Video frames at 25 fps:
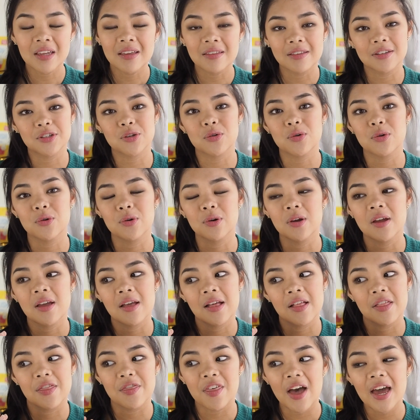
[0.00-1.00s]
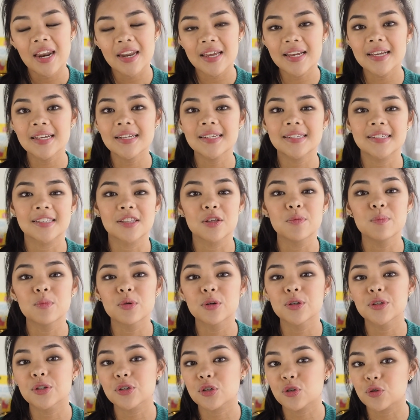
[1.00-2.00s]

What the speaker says: So that is the most